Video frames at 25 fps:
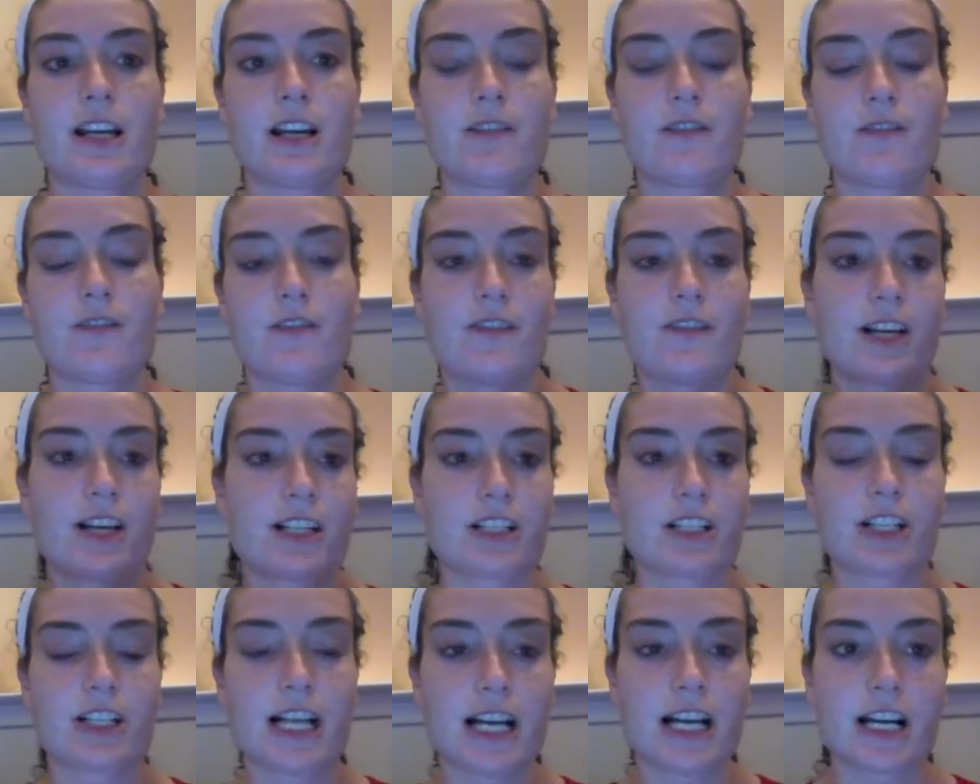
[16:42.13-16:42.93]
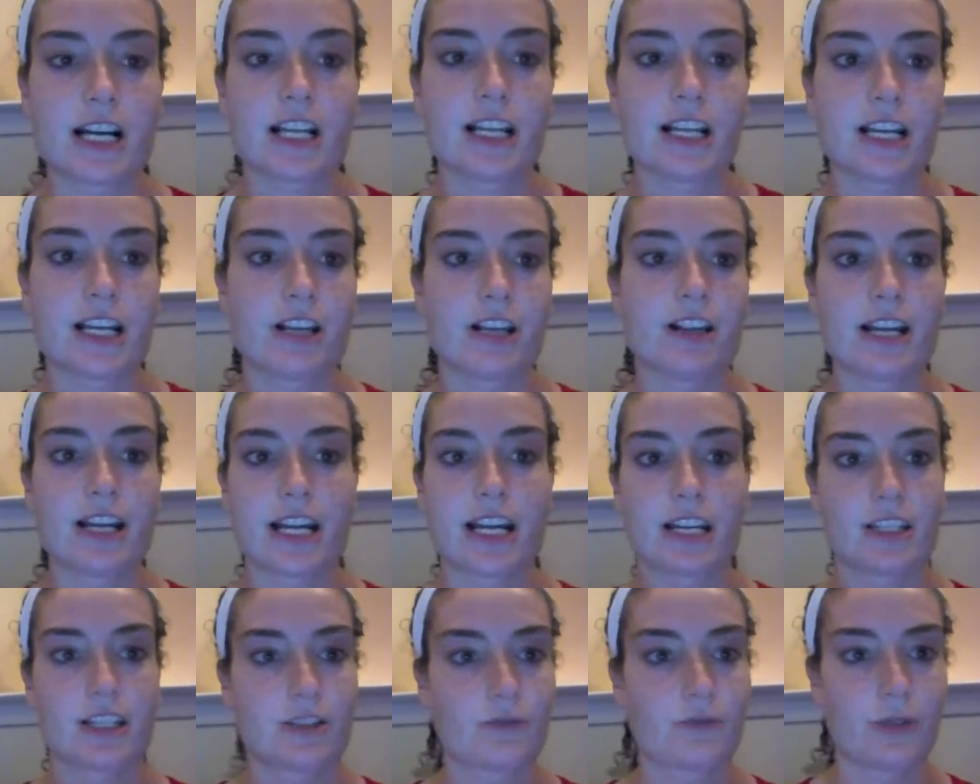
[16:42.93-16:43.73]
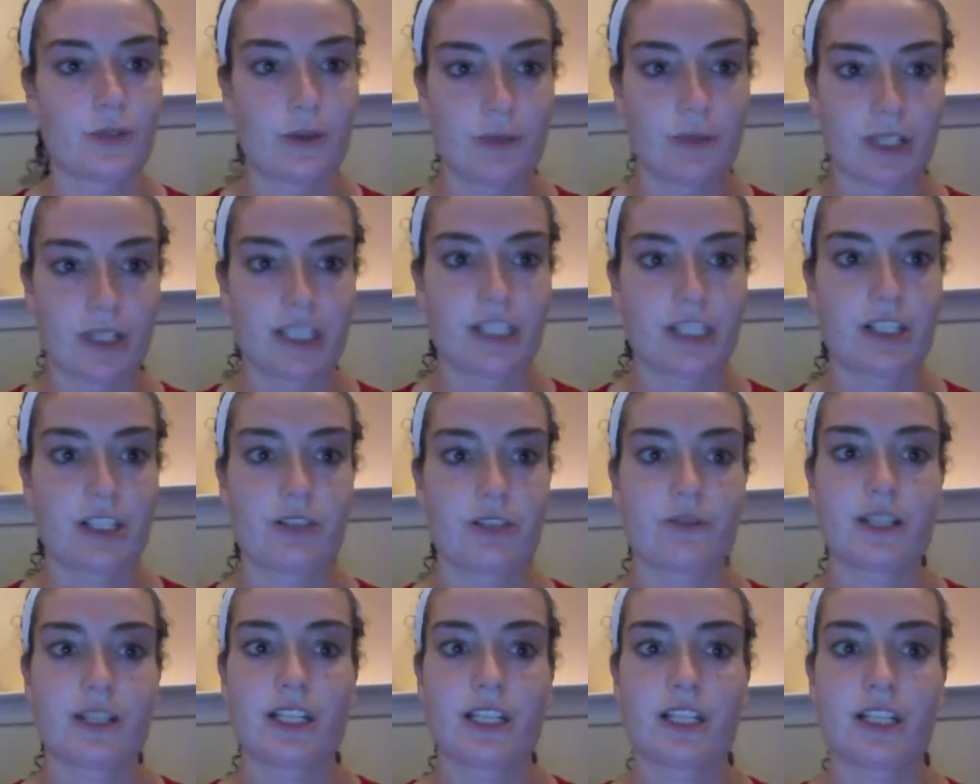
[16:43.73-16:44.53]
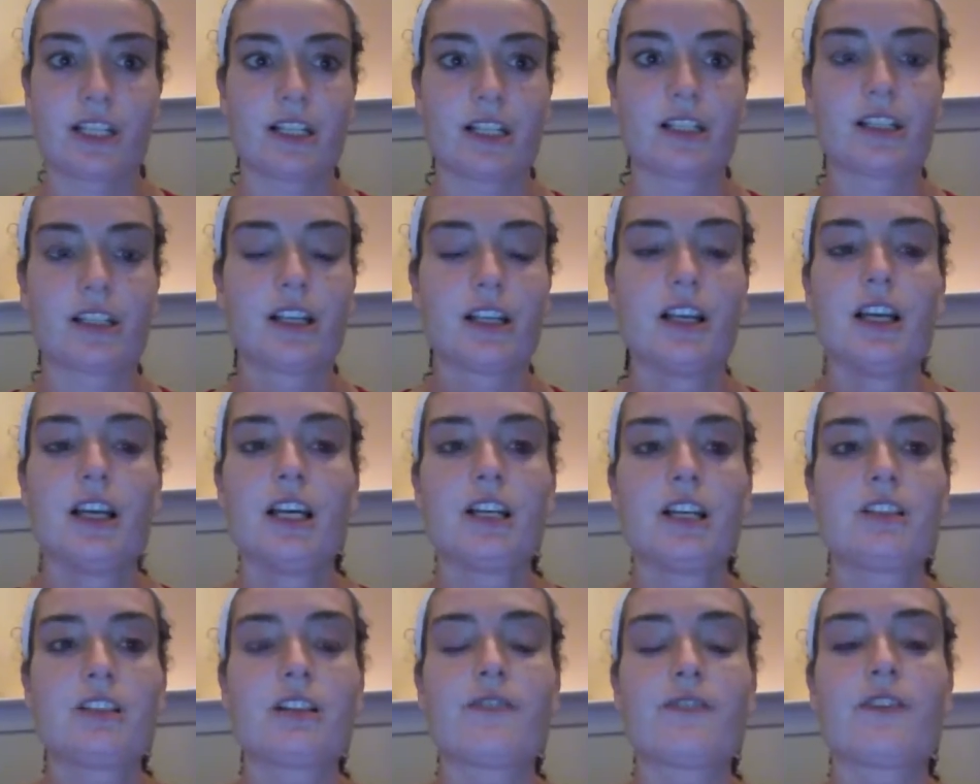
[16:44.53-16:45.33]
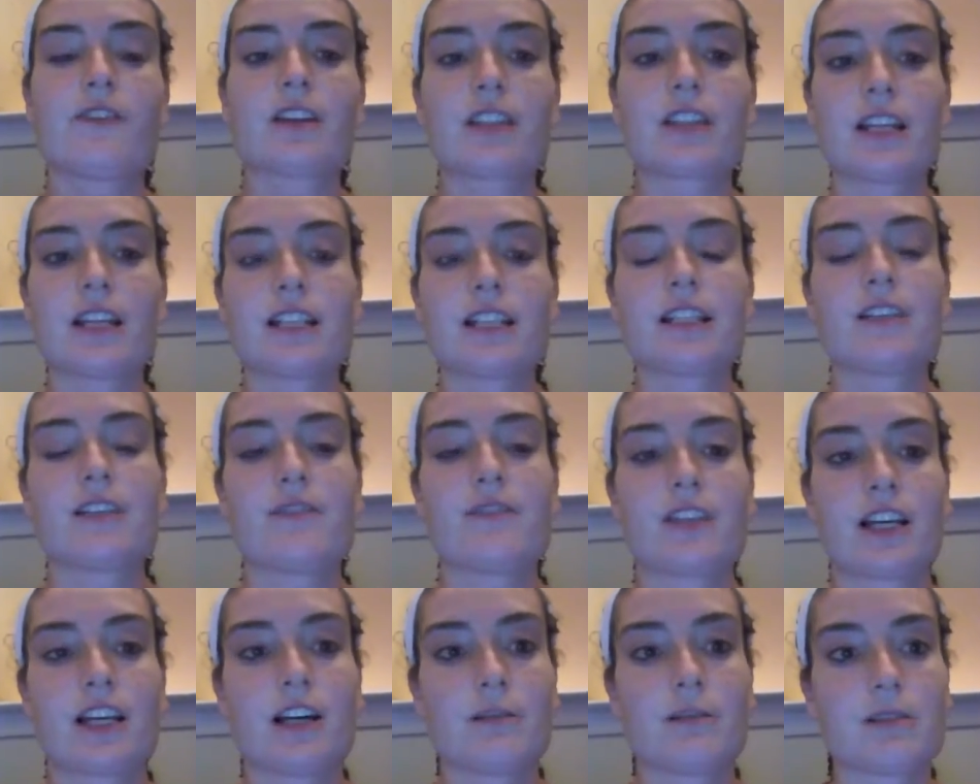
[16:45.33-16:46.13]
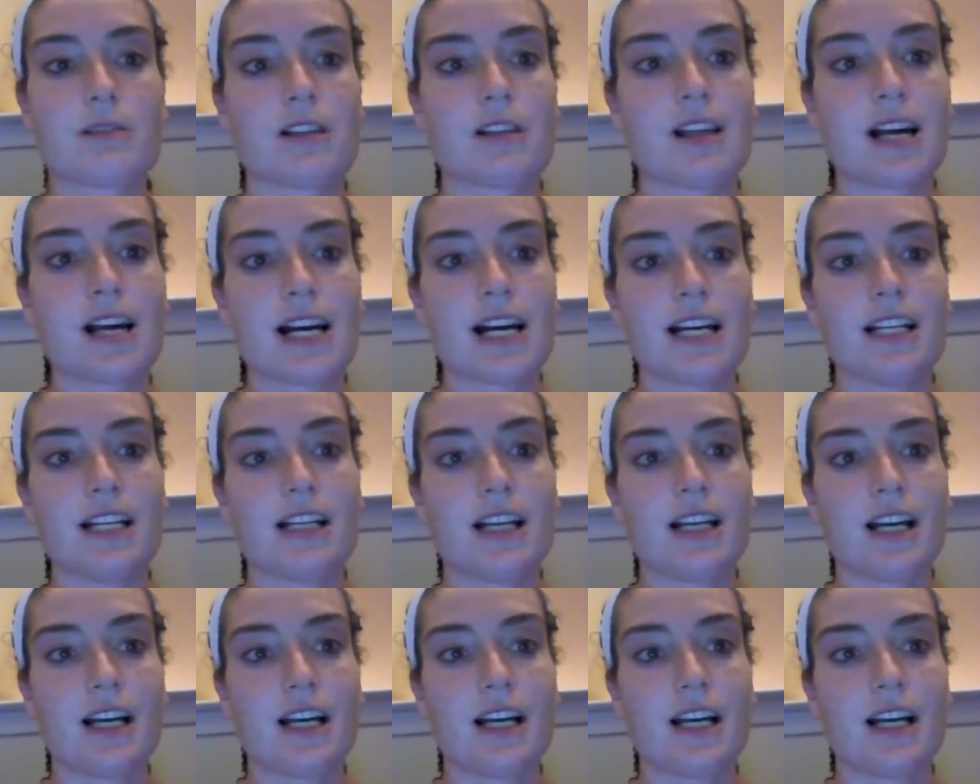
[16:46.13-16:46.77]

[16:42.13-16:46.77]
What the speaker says: And if you find a charity that you like, it's a win-win situation. So I feel like that's definitely helped a lot.